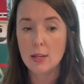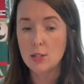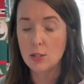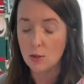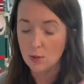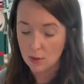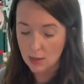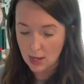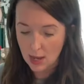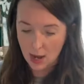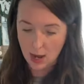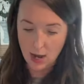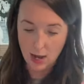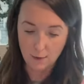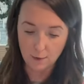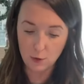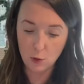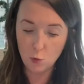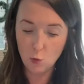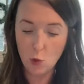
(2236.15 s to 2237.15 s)
So then
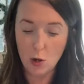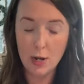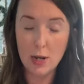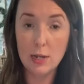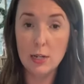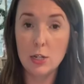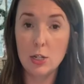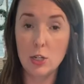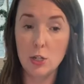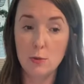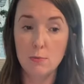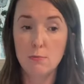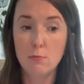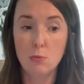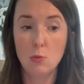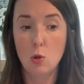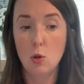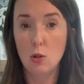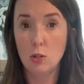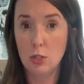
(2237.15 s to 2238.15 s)
if you wanted to do
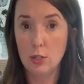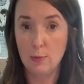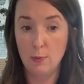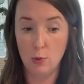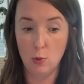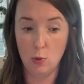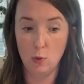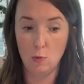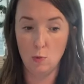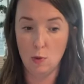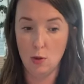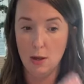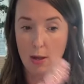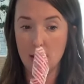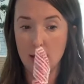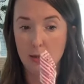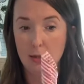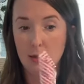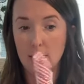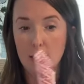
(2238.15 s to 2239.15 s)
multiple
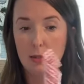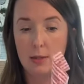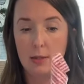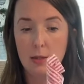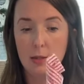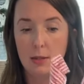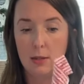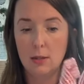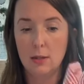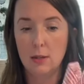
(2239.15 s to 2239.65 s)
ones